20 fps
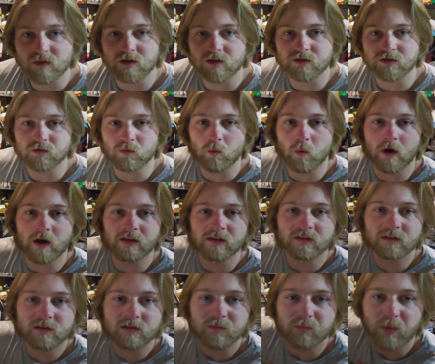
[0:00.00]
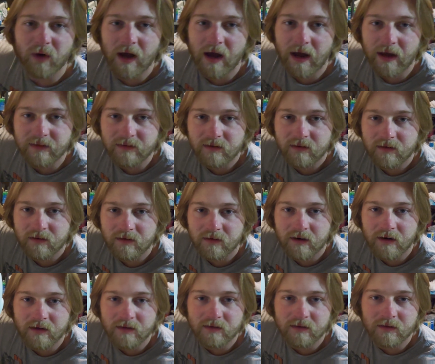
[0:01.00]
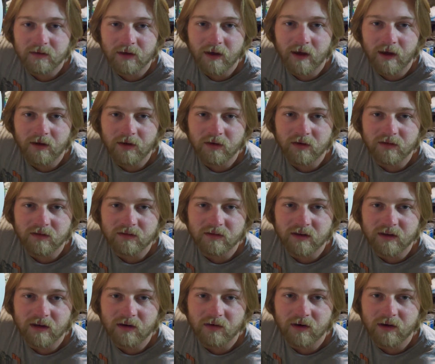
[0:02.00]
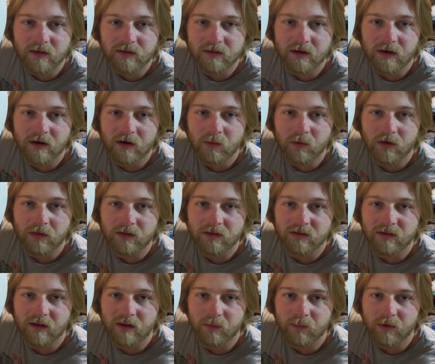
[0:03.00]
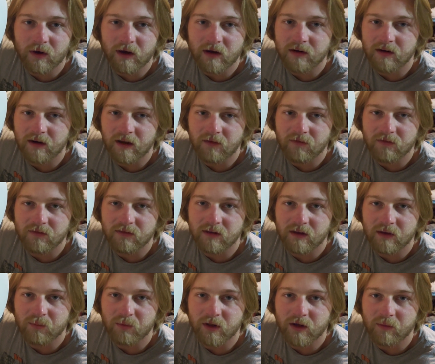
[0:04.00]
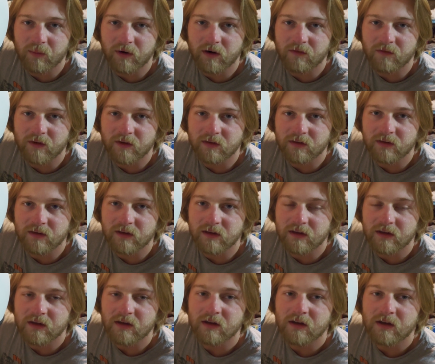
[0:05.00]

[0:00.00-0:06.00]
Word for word: There's one spot right, yeah, you can see it right there where the tape, I didn't have the tape like perfectly.